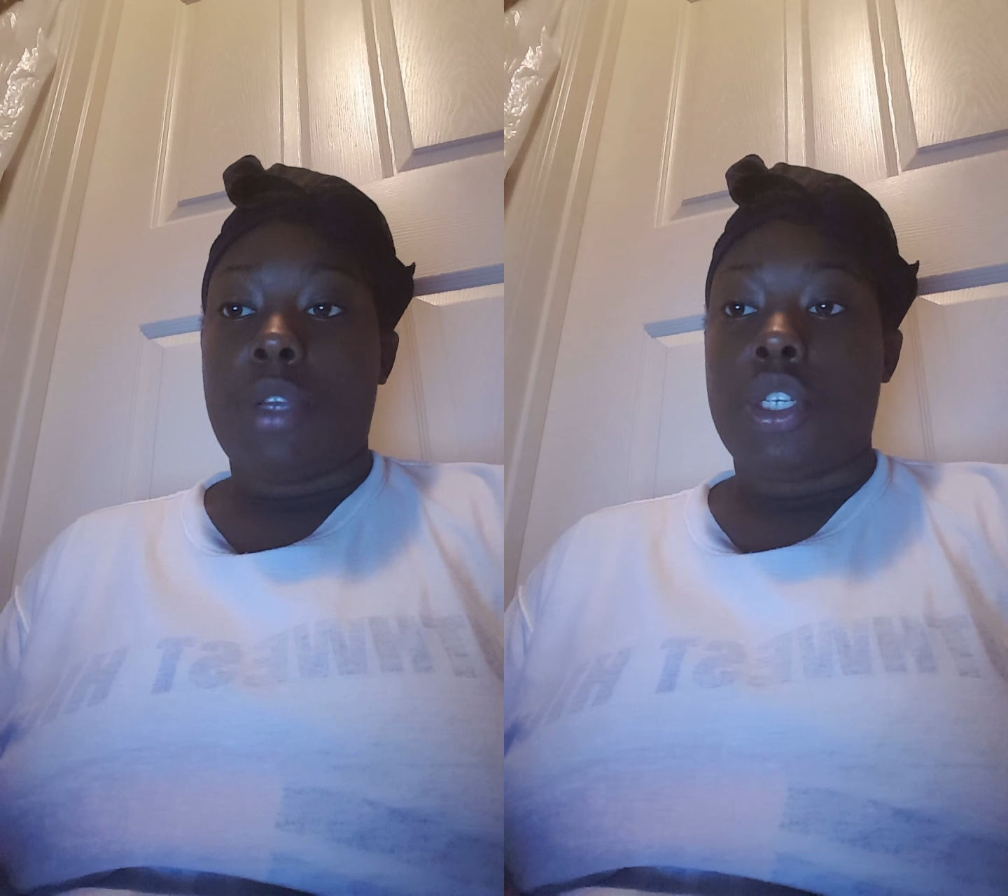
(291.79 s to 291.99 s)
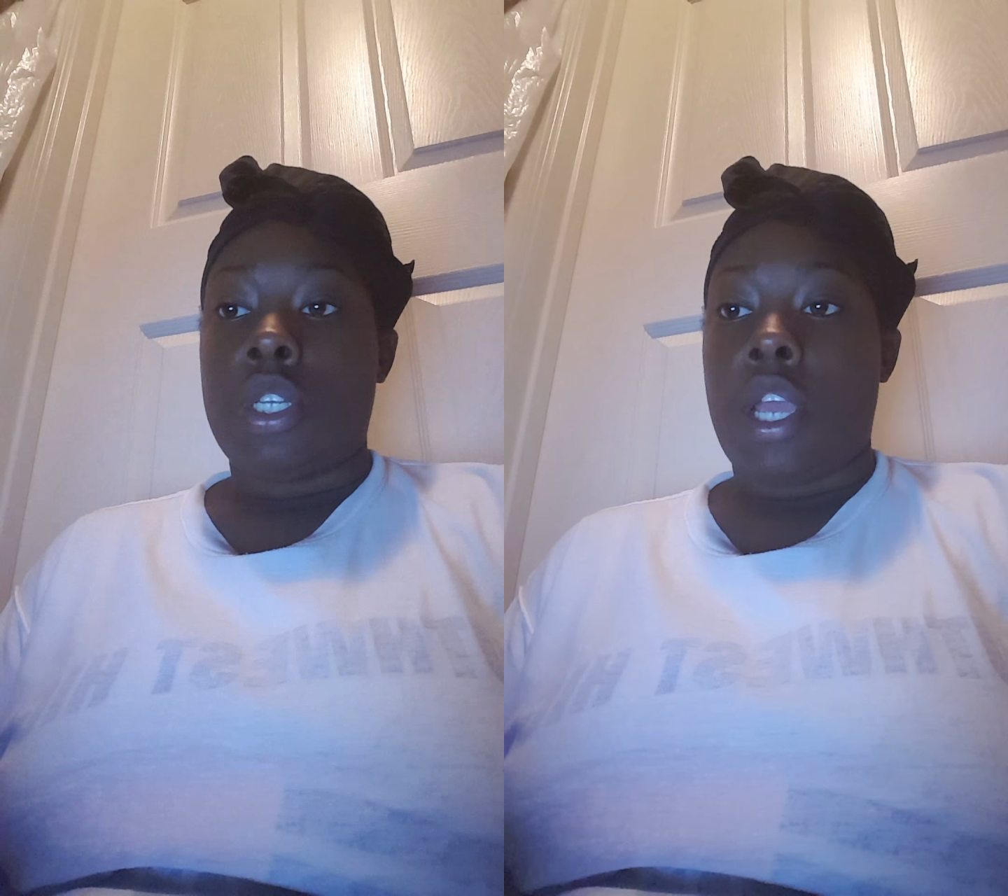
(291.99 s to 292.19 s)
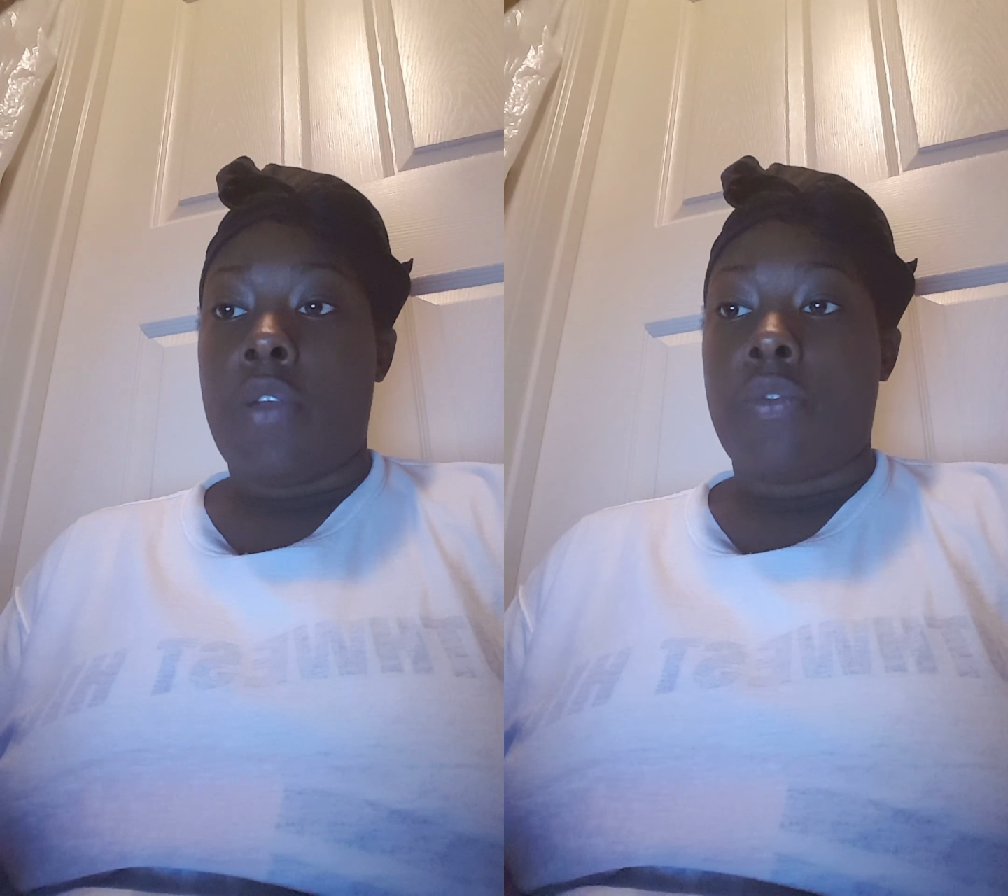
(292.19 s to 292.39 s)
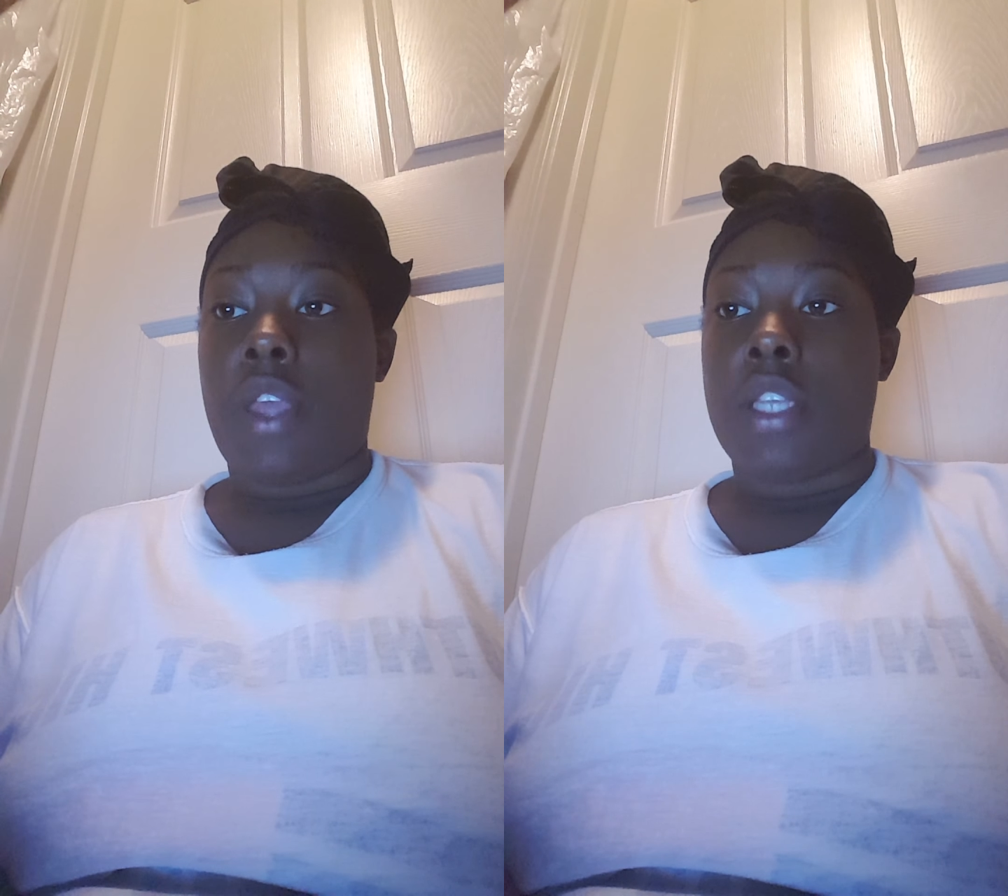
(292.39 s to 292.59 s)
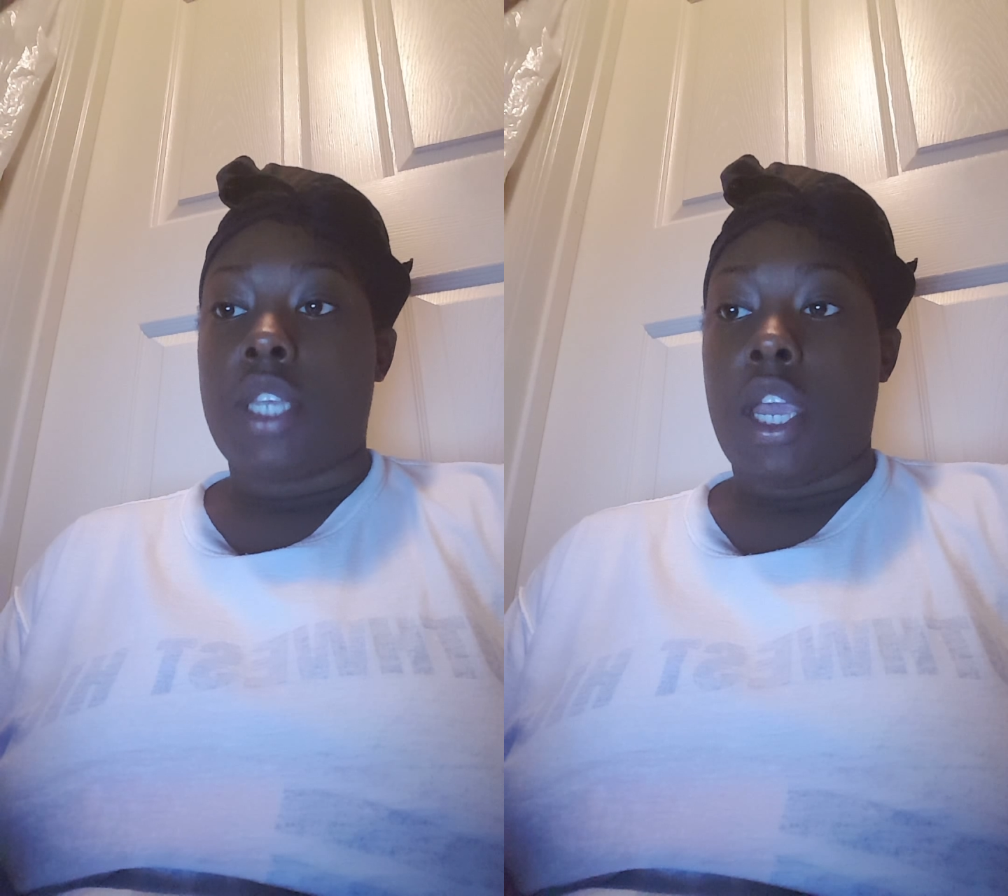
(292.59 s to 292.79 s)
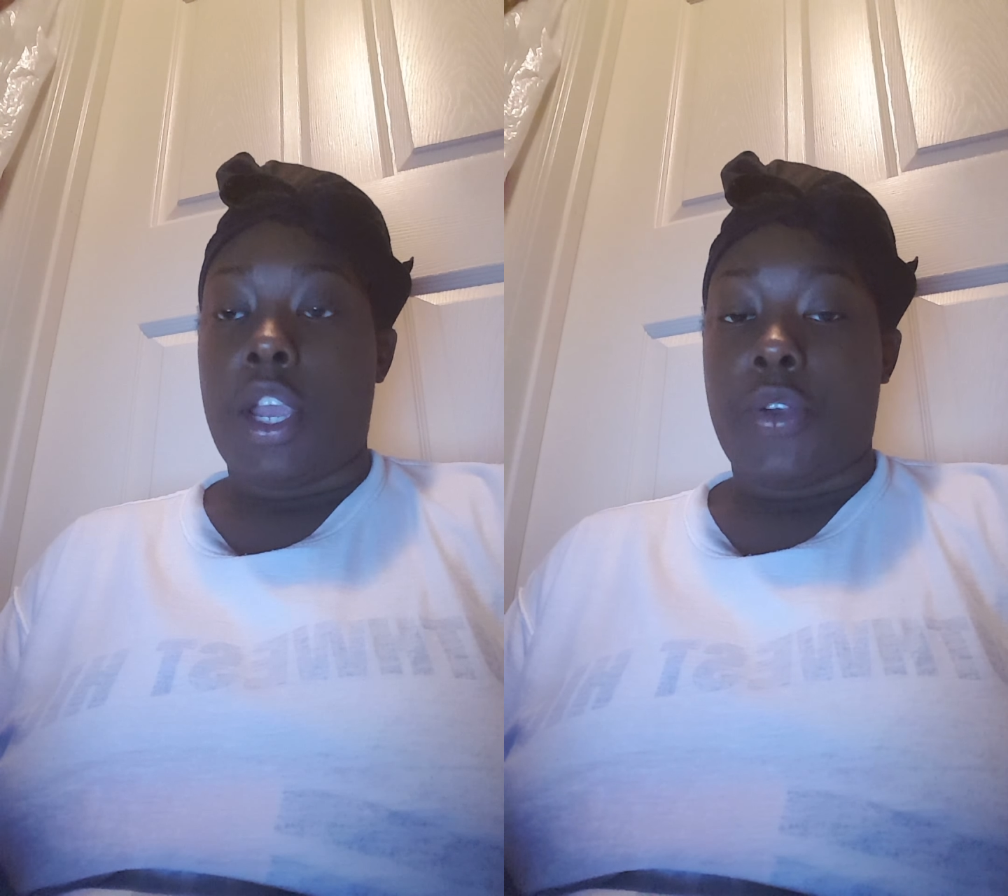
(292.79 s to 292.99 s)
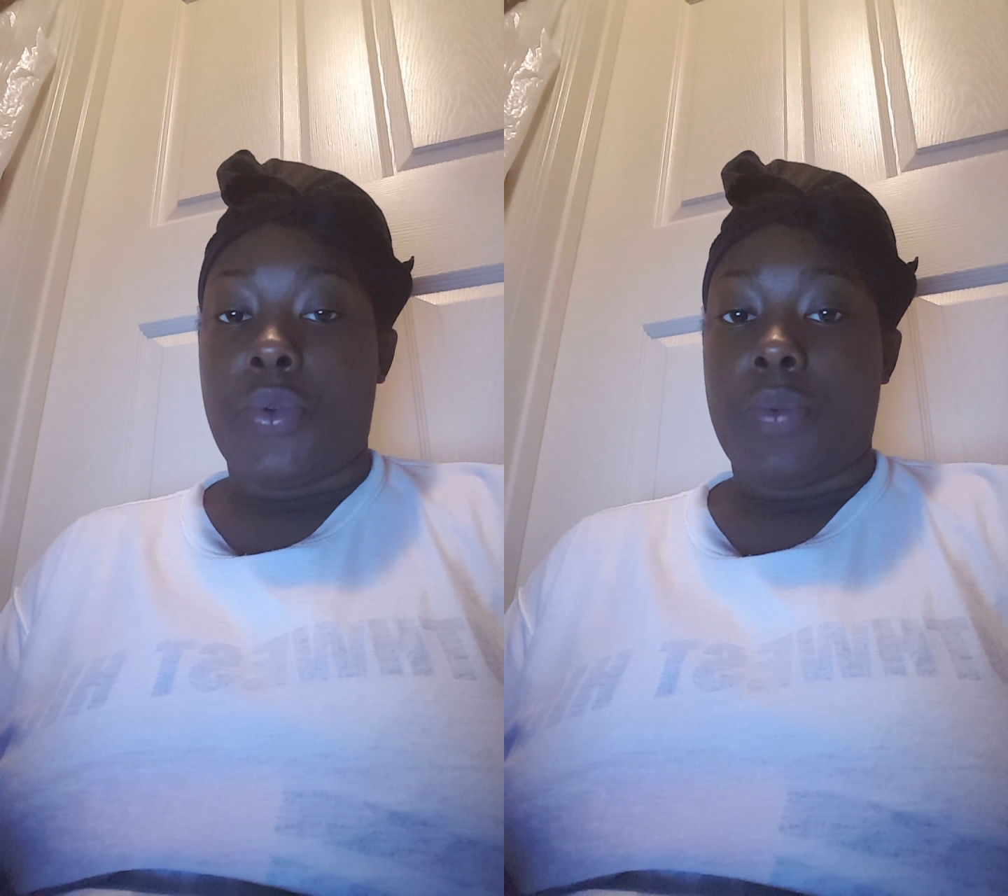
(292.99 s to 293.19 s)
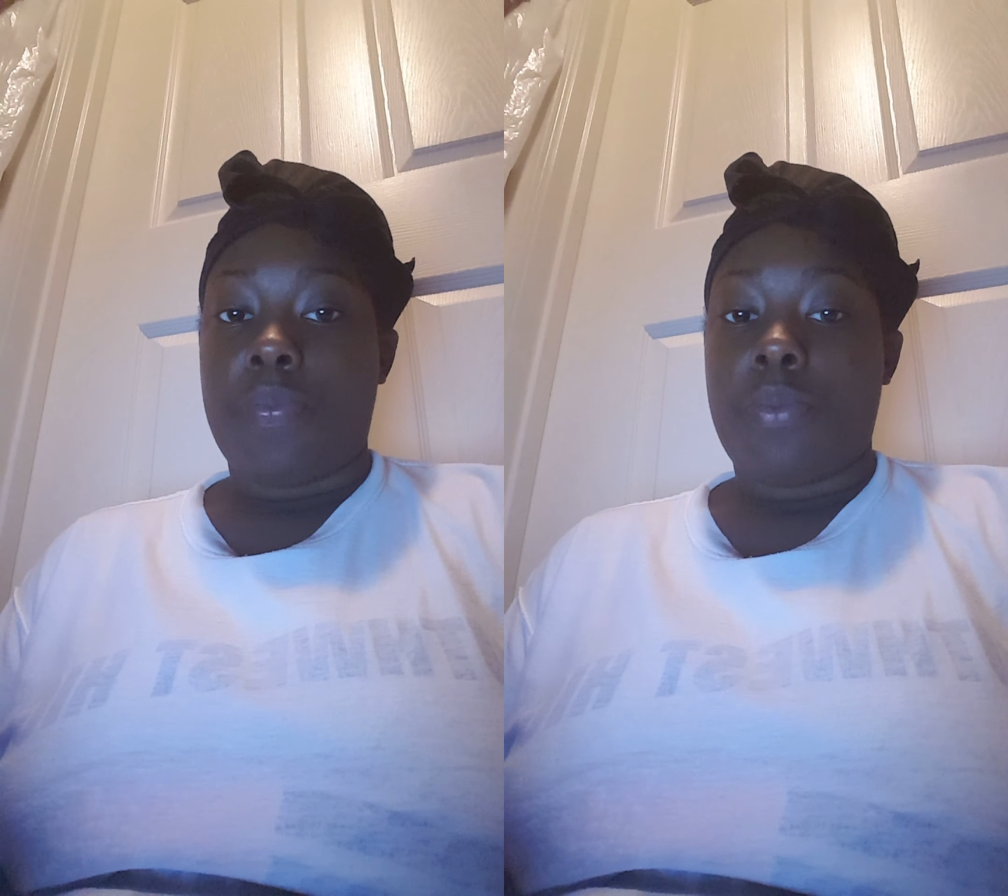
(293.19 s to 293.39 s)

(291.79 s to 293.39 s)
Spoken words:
make sure that everything's accurate.